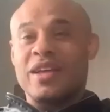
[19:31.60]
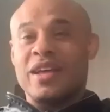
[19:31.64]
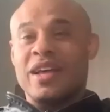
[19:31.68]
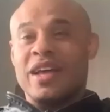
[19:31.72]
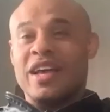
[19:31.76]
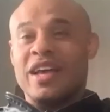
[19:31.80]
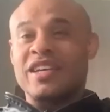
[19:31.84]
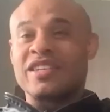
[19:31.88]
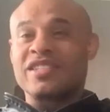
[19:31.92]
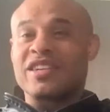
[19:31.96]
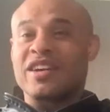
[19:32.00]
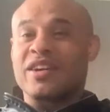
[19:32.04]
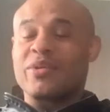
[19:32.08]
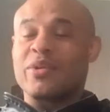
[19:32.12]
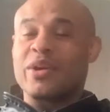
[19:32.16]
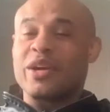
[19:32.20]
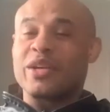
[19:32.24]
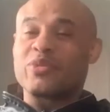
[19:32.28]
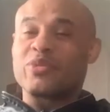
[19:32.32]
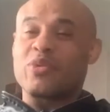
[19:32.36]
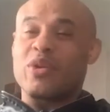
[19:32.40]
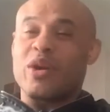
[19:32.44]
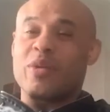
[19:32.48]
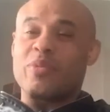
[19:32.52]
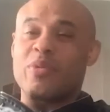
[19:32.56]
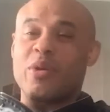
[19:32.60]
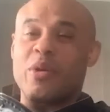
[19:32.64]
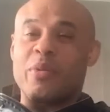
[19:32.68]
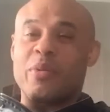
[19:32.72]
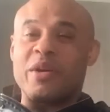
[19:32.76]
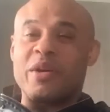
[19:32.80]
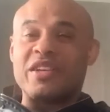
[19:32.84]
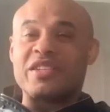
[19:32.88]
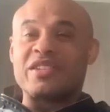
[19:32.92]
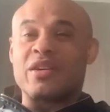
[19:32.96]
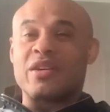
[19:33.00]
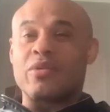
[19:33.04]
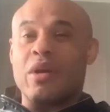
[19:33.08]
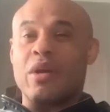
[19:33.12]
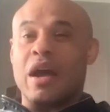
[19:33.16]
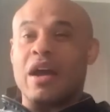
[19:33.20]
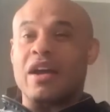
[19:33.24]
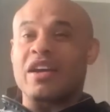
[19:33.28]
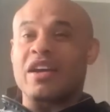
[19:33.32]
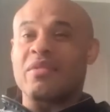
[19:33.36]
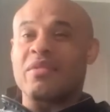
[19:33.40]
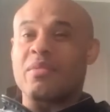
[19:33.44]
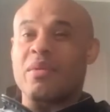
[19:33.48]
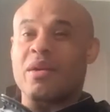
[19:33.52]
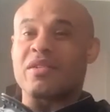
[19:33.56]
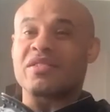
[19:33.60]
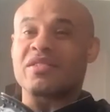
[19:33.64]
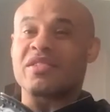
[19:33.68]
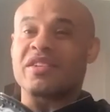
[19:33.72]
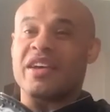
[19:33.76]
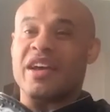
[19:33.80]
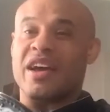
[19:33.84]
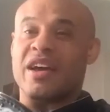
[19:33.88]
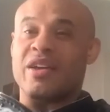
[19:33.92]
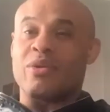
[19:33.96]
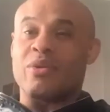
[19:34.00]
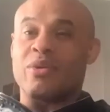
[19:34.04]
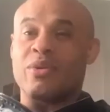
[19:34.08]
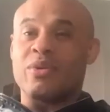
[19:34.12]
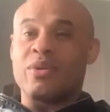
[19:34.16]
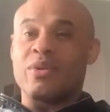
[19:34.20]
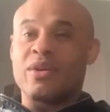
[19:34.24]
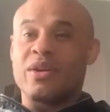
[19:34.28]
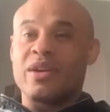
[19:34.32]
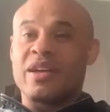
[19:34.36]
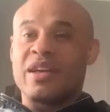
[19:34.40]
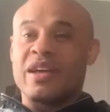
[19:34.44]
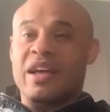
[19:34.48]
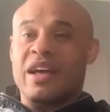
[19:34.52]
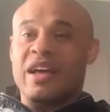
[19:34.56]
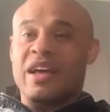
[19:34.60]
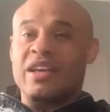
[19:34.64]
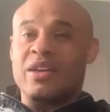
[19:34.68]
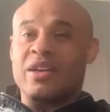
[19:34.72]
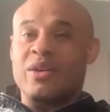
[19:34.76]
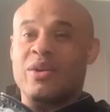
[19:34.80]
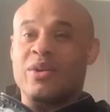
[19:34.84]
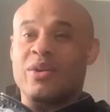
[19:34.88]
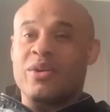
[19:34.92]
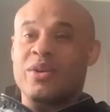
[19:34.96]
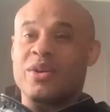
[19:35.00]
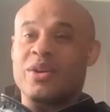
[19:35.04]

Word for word: He's the great white hope. He's the Rocky Marciano, he's the